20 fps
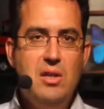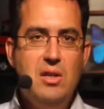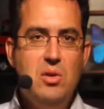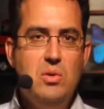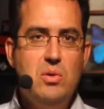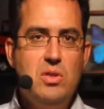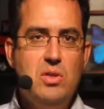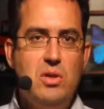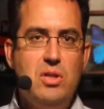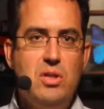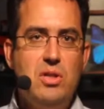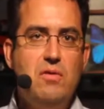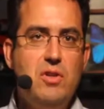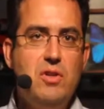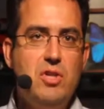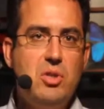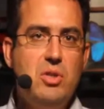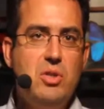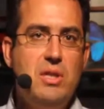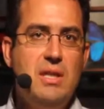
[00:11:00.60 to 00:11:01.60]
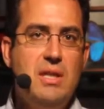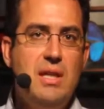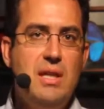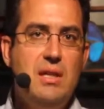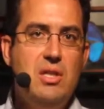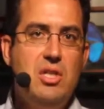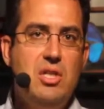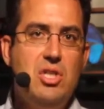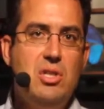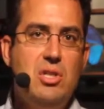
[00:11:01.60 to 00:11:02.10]
use artificial
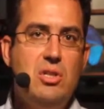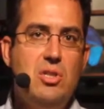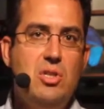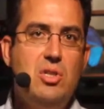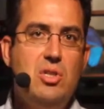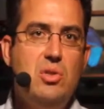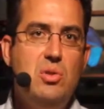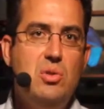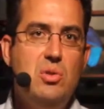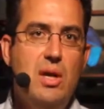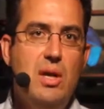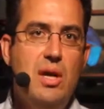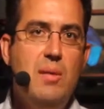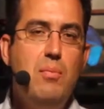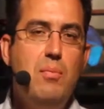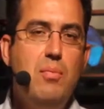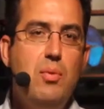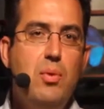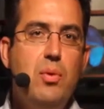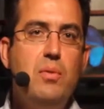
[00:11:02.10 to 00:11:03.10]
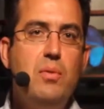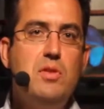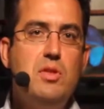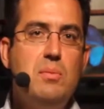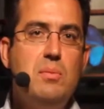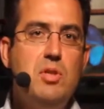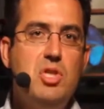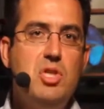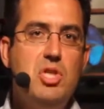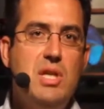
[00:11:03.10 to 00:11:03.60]
intelligence to improve
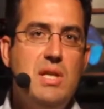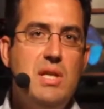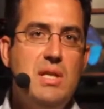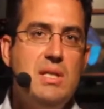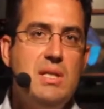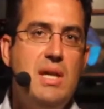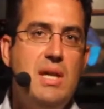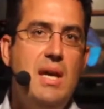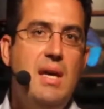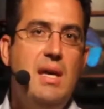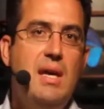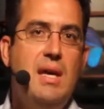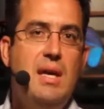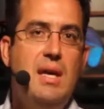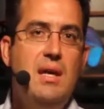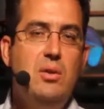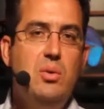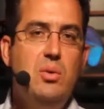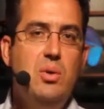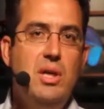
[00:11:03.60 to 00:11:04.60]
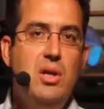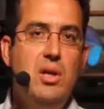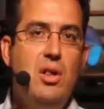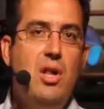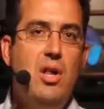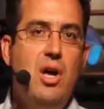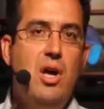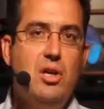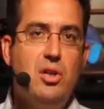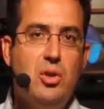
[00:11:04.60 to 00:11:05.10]
some machines, including a
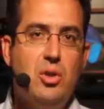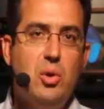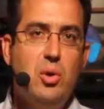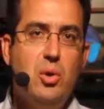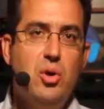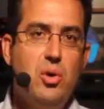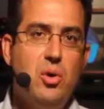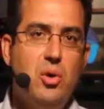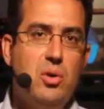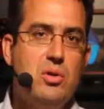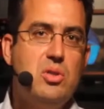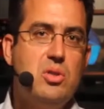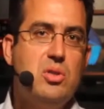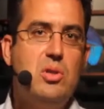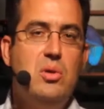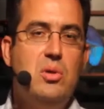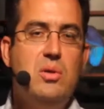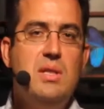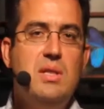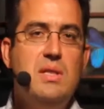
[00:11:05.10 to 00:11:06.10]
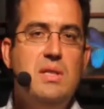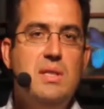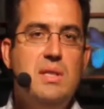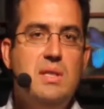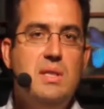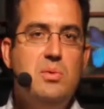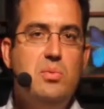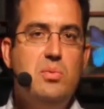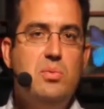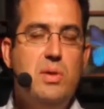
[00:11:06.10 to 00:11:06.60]
log turner. So this
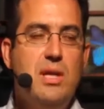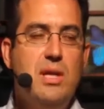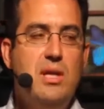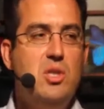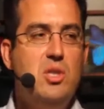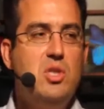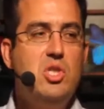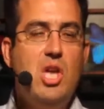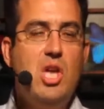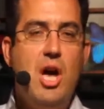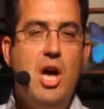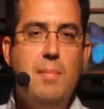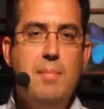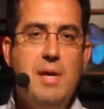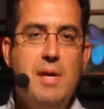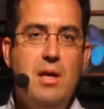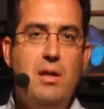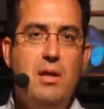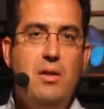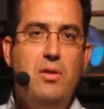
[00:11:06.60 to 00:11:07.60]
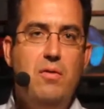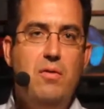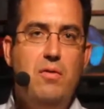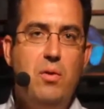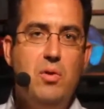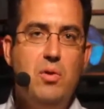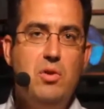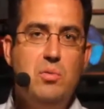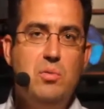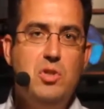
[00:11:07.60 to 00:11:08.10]
is in a sawmill, the
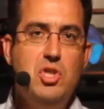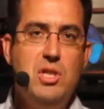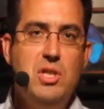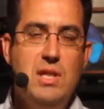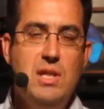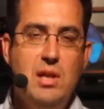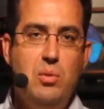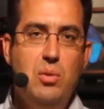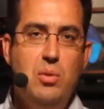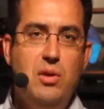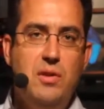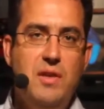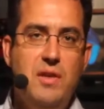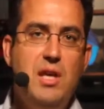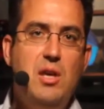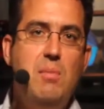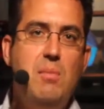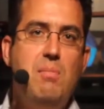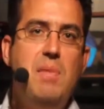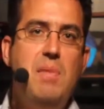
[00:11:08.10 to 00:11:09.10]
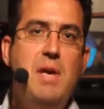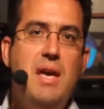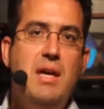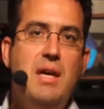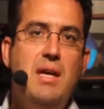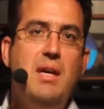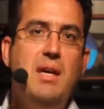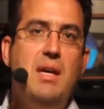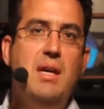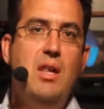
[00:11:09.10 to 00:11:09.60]
first machine that will take a
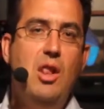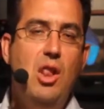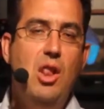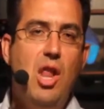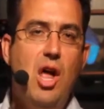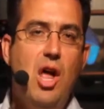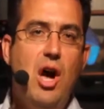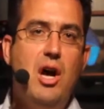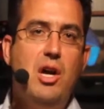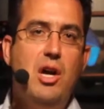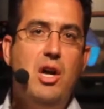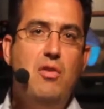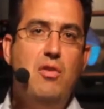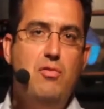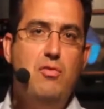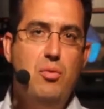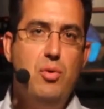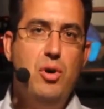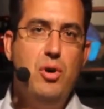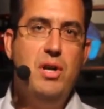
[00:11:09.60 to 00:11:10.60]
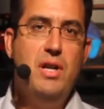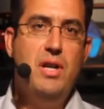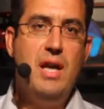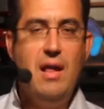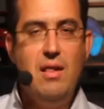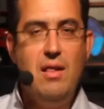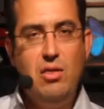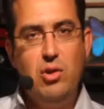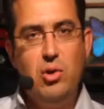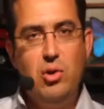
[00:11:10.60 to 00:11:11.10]
big log of wood
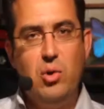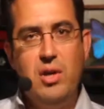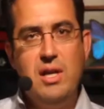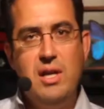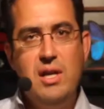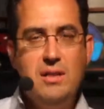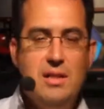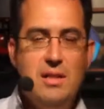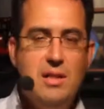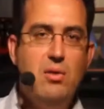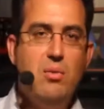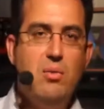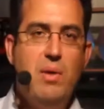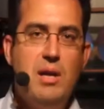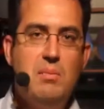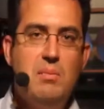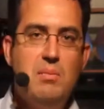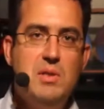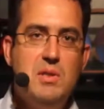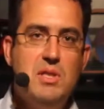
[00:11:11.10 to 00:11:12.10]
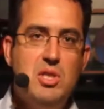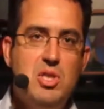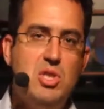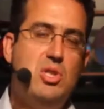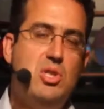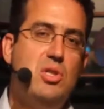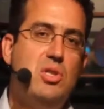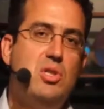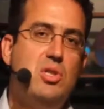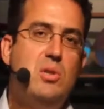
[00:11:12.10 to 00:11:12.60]
and turn it in the right
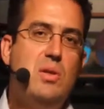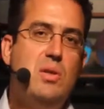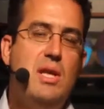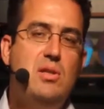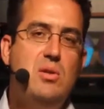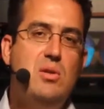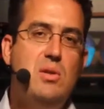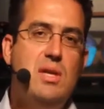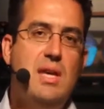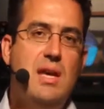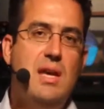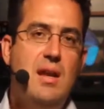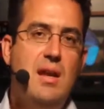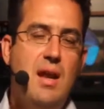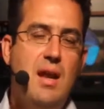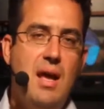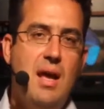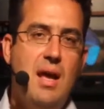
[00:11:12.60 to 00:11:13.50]
position so that you can